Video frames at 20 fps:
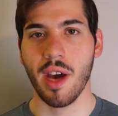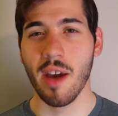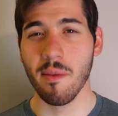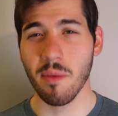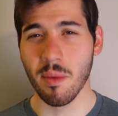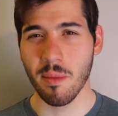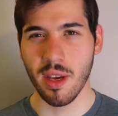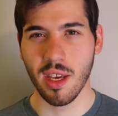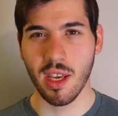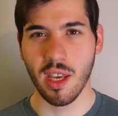I've
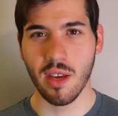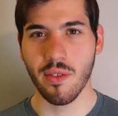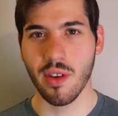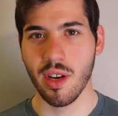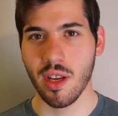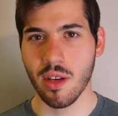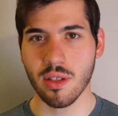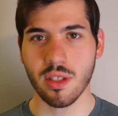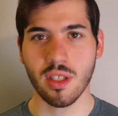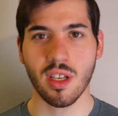been making
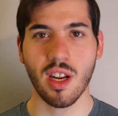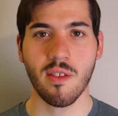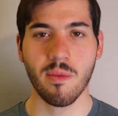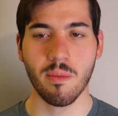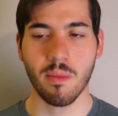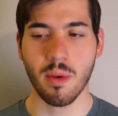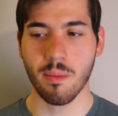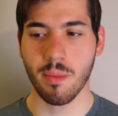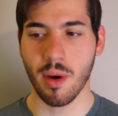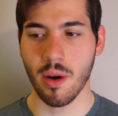videos that I've
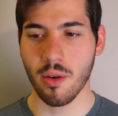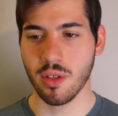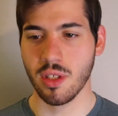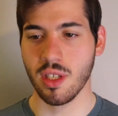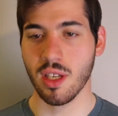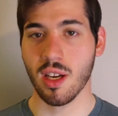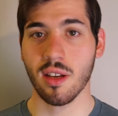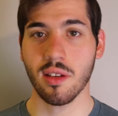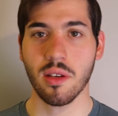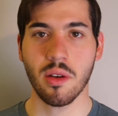been
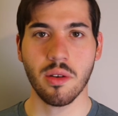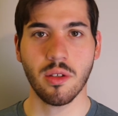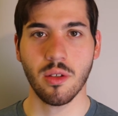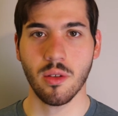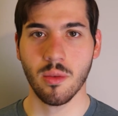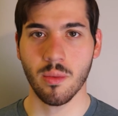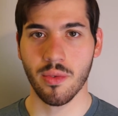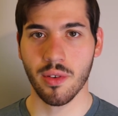posting on YouTube